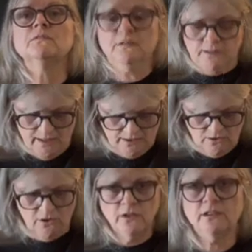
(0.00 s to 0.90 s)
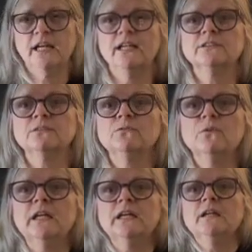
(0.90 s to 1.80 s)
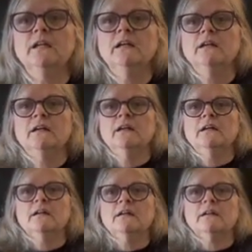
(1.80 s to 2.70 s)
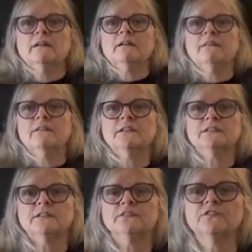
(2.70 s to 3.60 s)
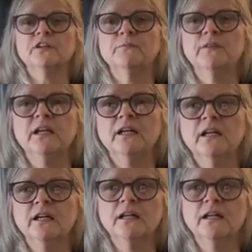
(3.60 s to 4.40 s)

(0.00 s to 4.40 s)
Let the Hard Days Win. This is from the